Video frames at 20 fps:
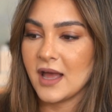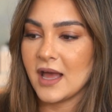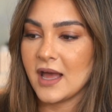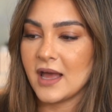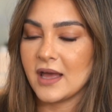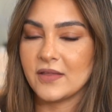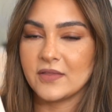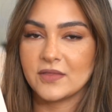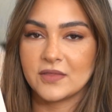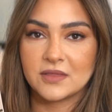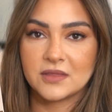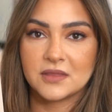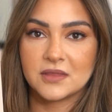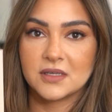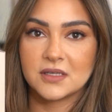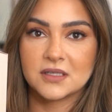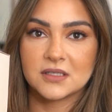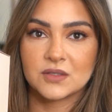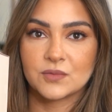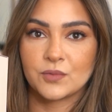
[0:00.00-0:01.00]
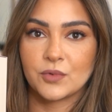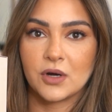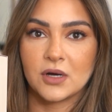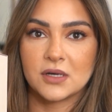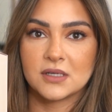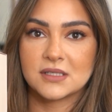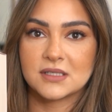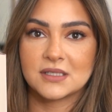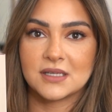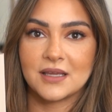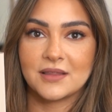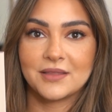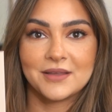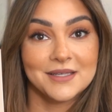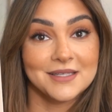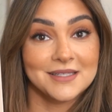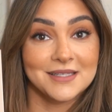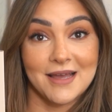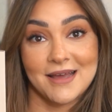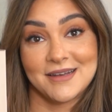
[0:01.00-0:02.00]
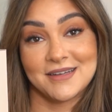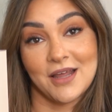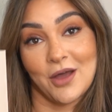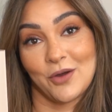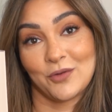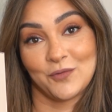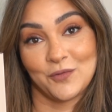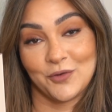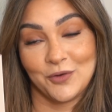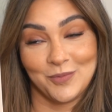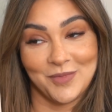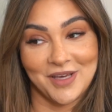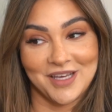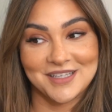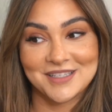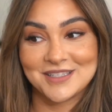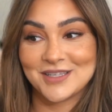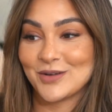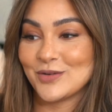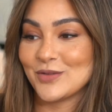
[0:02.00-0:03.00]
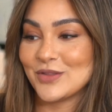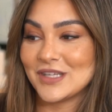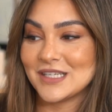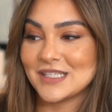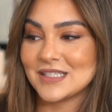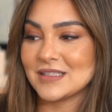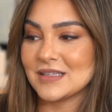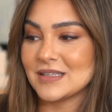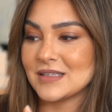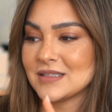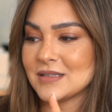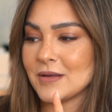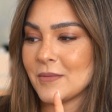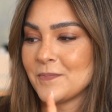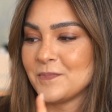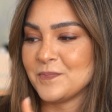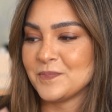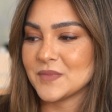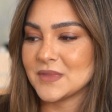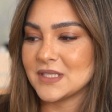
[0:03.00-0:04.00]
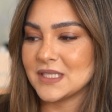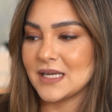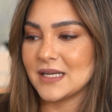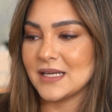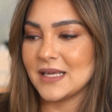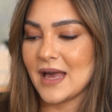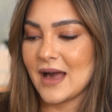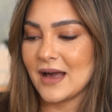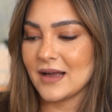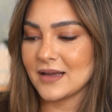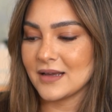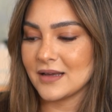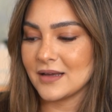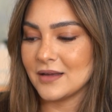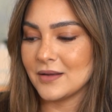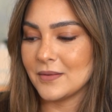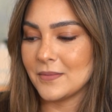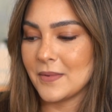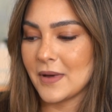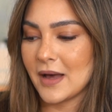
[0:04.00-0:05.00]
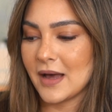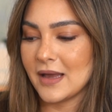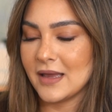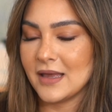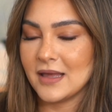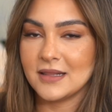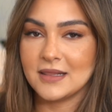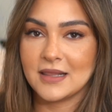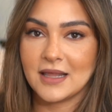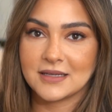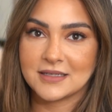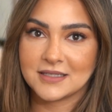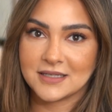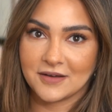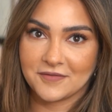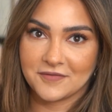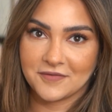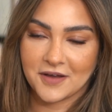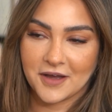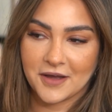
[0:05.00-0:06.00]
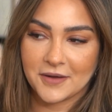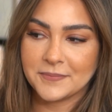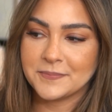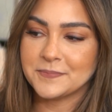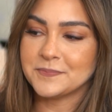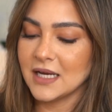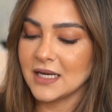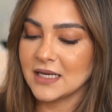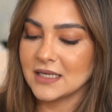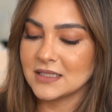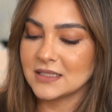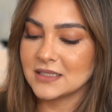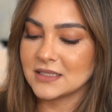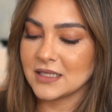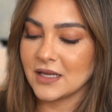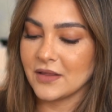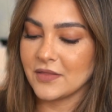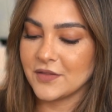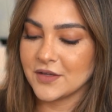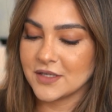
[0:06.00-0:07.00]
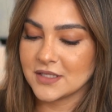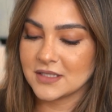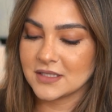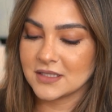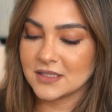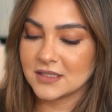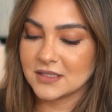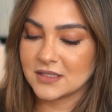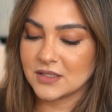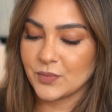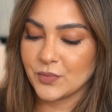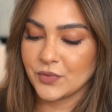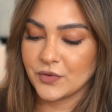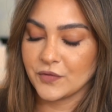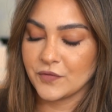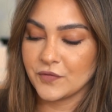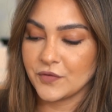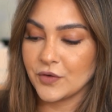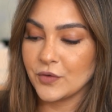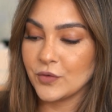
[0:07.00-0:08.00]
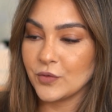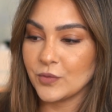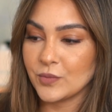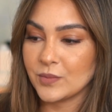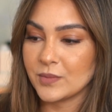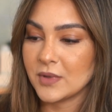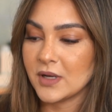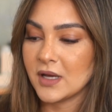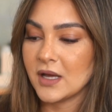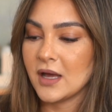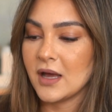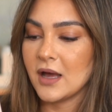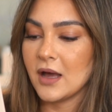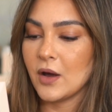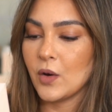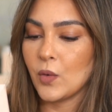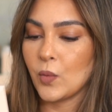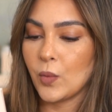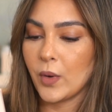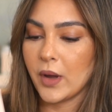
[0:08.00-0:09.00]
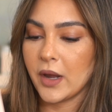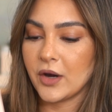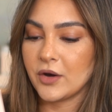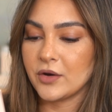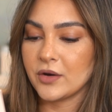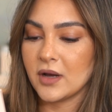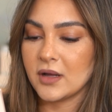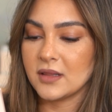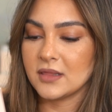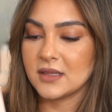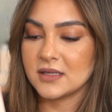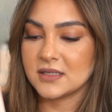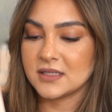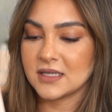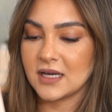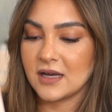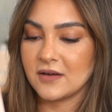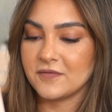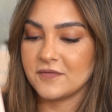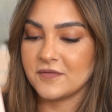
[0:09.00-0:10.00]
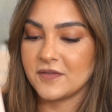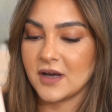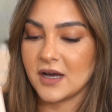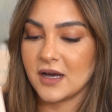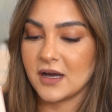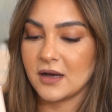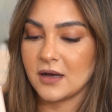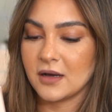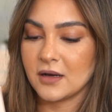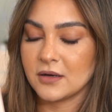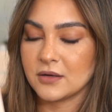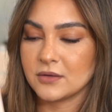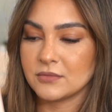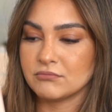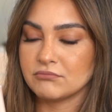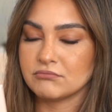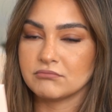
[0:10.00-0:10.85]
and this was the standout for me. So this is Teriaq by Lattafa, and this is the perfume where Lattafa